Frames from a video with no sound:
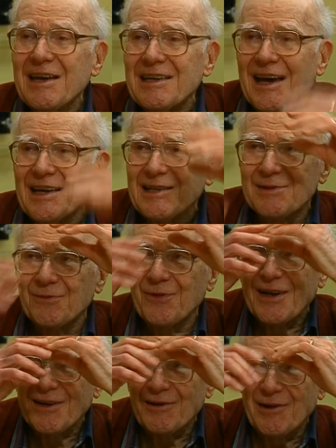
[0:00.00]
and he had this
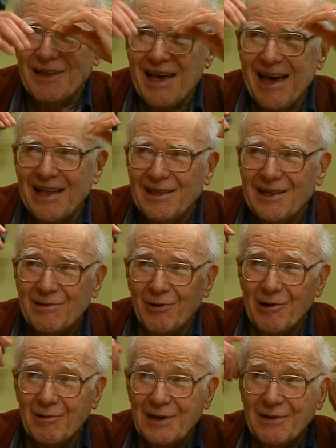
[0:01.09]
funny old hat that he
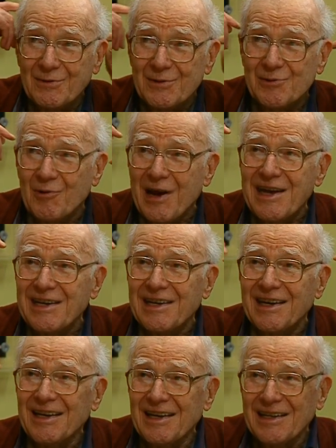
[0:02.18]
wore whenever it was raining
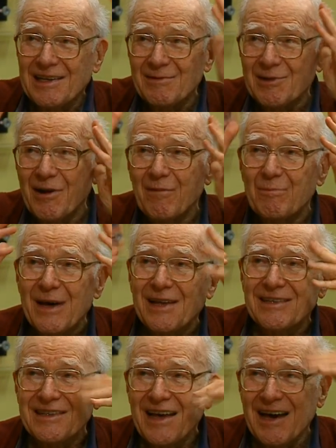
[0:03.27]
and it was all
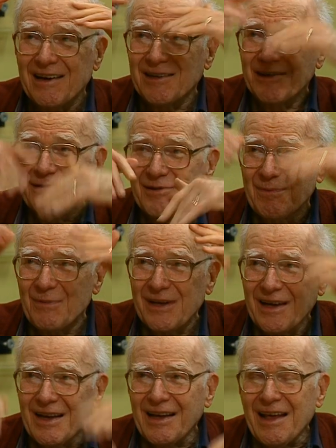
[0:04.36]
bent down and dripping.
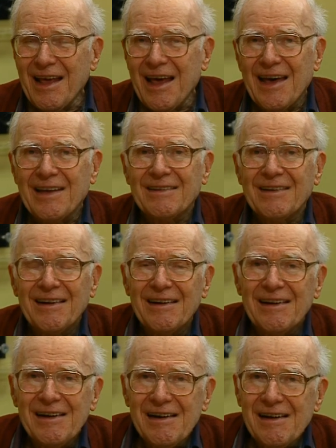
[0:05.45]
And uh,
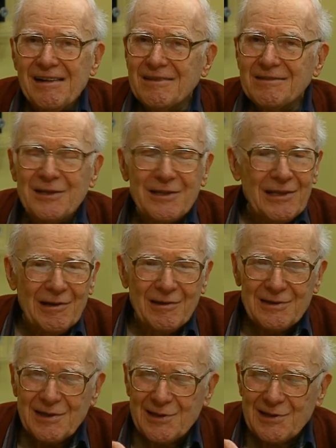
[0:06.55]
still,
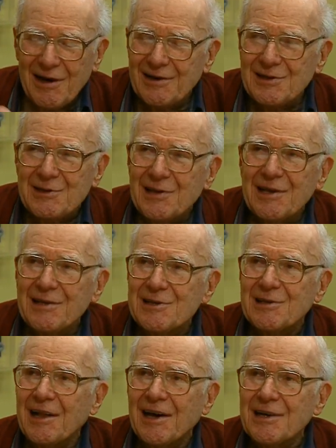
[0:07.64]
as he started to say these
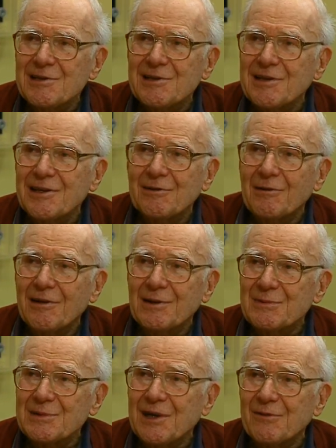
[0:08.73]
lines, he couldn't hold
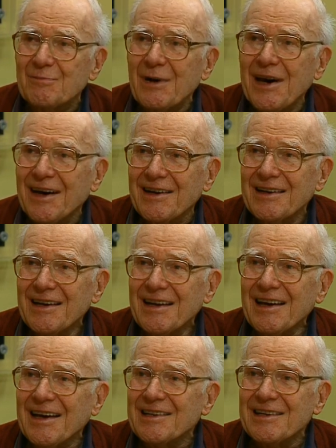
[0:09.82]
himself back.
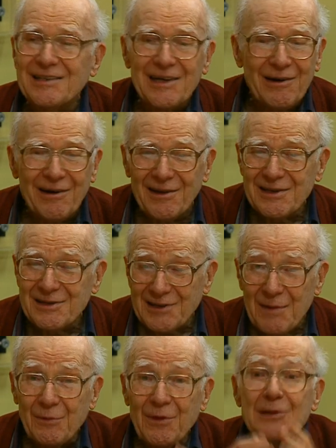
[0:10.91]
And he did all these
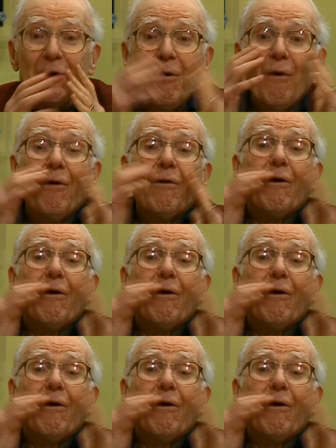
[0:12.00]
same things, oh, oh,